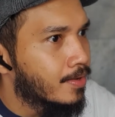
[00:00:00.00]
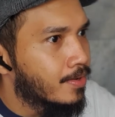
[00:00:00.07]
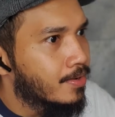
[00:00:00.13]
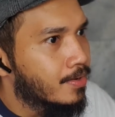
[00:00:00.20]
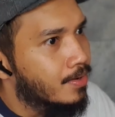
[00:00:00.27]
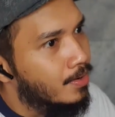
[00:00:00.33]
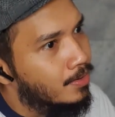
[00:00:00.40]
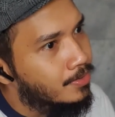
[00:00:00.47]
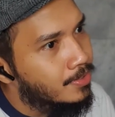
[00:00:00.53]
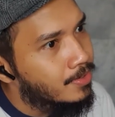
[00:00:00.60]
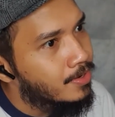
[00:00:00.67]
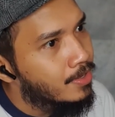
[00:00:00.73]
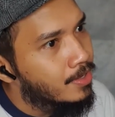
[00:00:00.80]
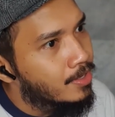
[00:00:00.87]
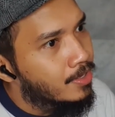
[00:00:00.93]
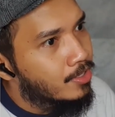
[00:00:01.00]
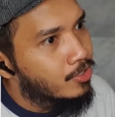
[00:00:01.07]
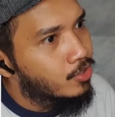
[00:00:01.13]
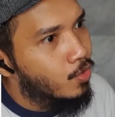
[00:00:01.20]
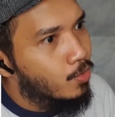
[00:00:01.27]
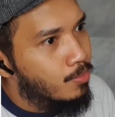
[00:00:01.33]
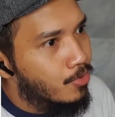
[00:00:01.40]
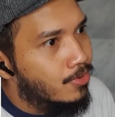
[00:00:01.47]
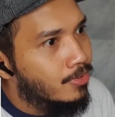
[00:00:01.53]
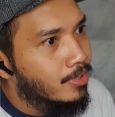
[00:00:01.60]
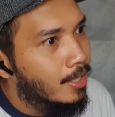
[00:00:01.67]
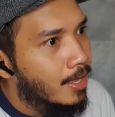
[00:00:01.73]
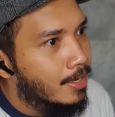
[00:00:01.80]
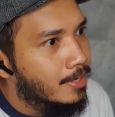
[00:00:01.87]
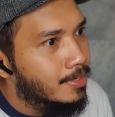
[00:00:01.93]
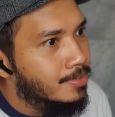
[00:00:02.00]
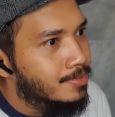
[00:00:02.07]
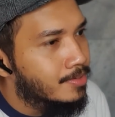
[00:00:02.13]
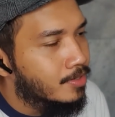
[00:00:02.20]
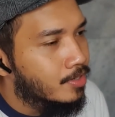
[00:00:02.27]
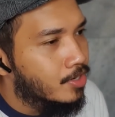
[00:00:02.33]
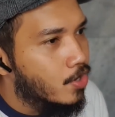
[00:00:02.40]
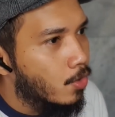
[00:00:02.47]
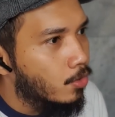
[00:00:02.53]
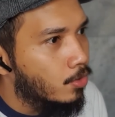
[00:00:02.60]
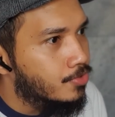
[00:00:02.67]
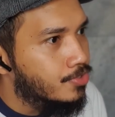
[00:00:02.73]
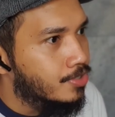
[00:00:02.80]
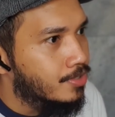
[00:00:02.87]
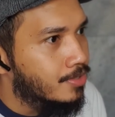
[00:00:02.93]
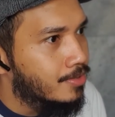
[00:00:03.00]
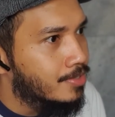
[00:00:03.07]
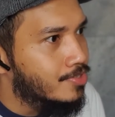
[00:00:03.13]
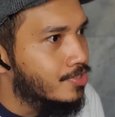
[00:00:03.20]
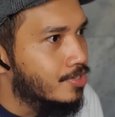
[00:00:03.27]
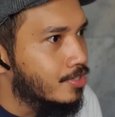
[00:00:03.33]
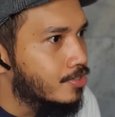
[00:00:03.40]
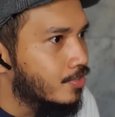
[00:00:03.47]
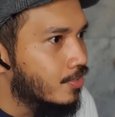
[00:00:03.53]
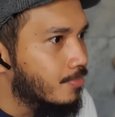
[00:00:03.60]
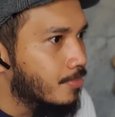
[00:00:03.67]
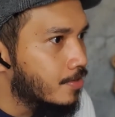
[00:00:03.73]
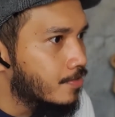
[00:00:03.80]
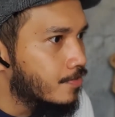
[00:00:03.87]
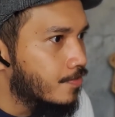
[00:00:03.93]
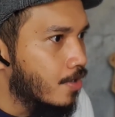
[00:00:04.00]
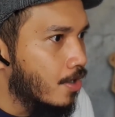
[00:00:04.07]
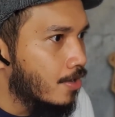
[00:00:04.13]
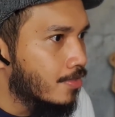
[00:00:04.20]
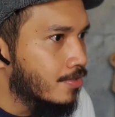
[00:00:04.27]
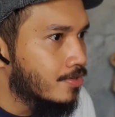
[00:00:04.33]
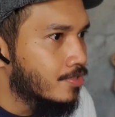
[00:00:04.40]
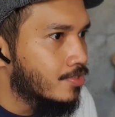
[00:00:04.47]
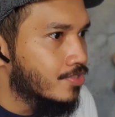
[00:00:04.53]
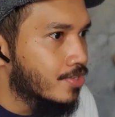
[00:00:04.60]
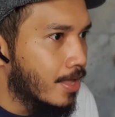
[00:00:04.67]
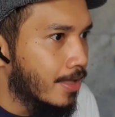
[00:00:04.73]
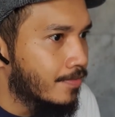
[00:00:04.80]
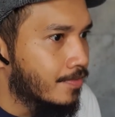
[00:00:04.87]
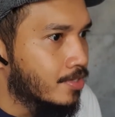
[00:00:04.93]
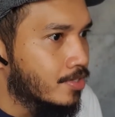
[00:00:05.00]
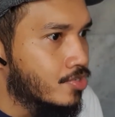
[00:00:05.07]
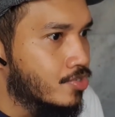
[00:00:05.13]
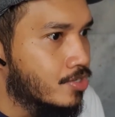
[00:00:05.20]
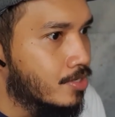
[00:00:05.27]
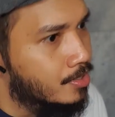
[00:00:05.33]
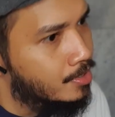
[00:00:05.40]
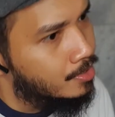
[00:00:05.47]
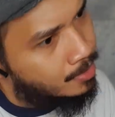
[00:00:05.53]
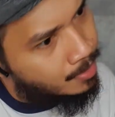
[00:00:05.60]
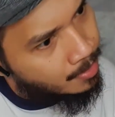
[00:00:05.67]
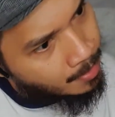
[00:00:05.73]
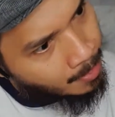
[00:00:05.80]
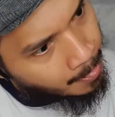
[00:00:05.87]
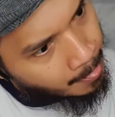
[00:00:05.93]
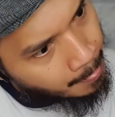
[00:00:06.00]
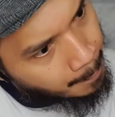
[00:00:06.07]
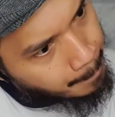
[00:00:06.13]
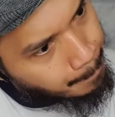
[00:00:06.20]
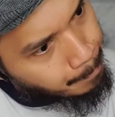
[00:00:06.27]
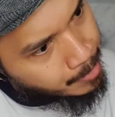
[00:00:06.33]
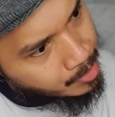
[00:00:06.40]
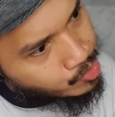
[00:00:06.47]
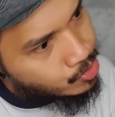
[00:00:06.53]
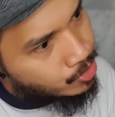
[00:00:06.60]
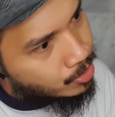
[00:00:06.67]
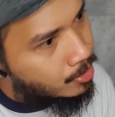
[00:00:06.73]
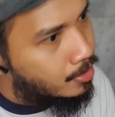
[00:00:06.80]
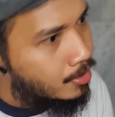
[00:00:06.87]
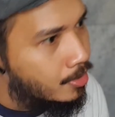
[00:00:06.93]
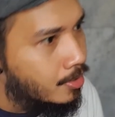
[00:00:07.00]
Hold on. No More Lies, Coulson, The Sins of My Father, Savage, Mitchell,